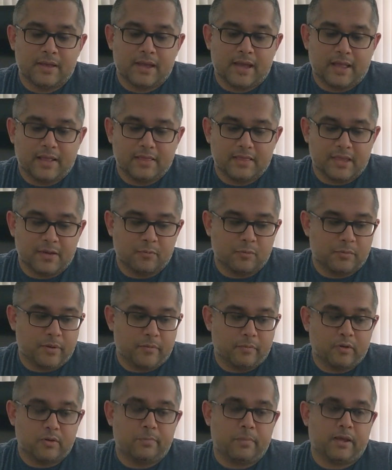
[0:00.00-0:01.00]
and they would be
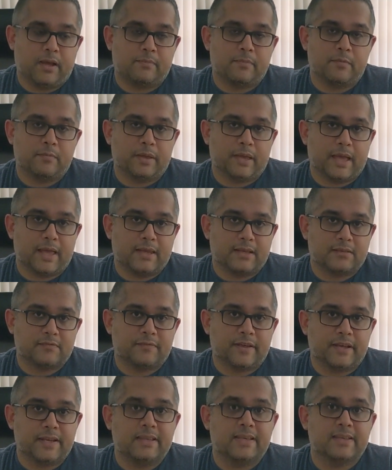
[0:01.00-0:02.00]
able to pick up the mechanics
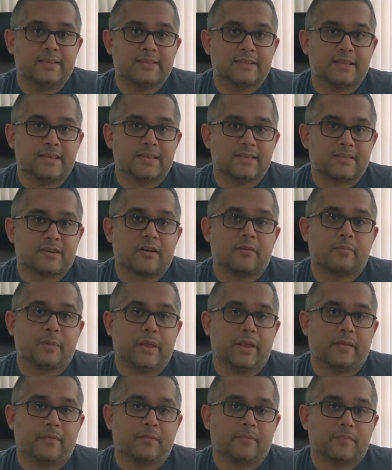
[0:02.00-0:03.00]
fairly easily and start
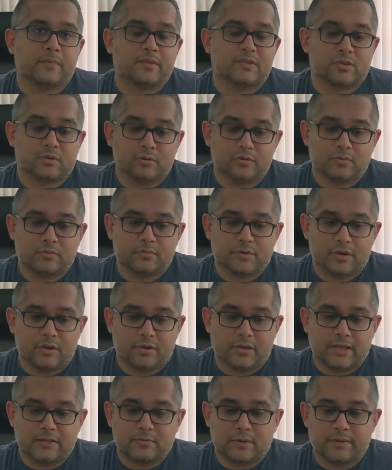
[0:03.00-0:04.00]
playing. So,
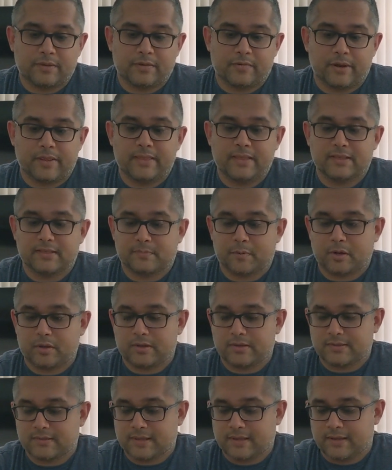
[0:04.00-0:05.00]
that's one of the great things
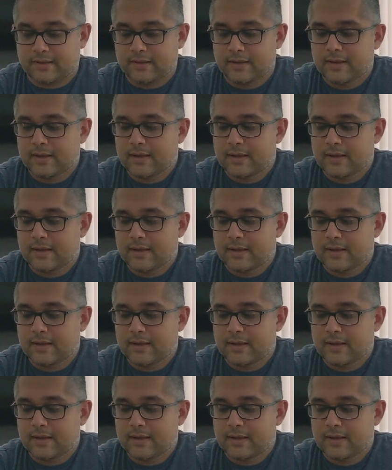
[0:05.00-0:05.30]
about this thing.